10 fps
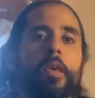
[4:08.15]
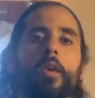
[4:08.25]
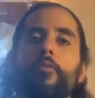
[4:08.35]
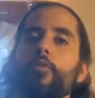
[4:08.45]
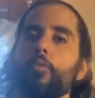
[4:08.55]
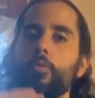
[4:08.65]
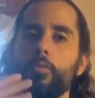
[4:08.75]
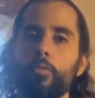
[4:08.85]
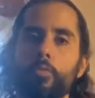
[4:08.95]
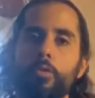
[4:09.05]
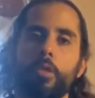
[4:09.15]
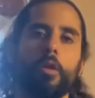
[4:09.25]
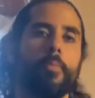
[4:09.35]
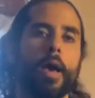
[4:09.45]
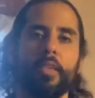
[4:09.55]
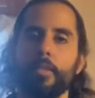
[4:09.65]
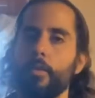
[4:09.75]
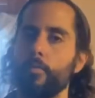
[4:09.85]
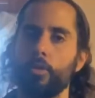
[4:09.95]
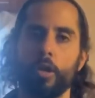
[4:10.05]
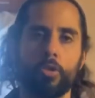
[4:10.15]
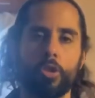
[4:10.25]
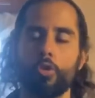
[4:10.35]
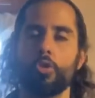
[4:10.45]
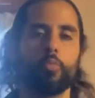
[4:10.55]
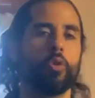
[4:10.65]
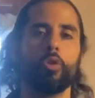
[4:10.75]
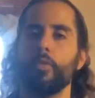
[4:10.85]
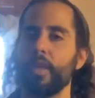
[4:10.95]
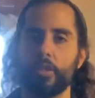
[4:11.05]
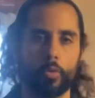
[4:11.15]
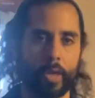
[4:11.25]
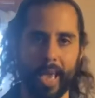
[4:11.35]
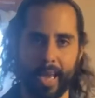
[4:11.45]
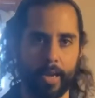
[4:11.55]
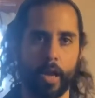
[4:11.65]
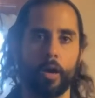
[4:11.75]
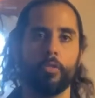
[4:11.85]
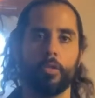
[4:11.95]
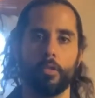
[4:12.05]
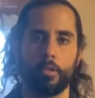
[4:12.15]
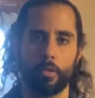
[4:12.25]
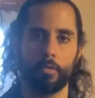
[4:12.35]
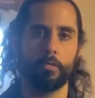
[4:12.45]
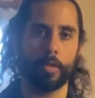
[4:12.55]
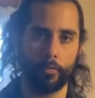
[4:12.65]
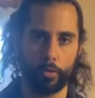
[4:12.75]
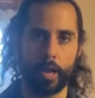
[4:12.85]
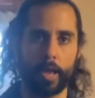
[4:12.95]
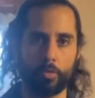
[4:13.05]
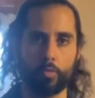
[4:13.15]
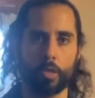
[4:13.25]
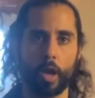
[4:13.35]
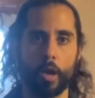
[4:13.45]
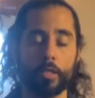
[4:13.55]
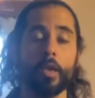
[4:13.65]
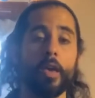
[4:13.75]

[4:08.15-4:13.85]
If you lose the capacity of your lungs that you just worked on, that is okay now. This is a different exercise.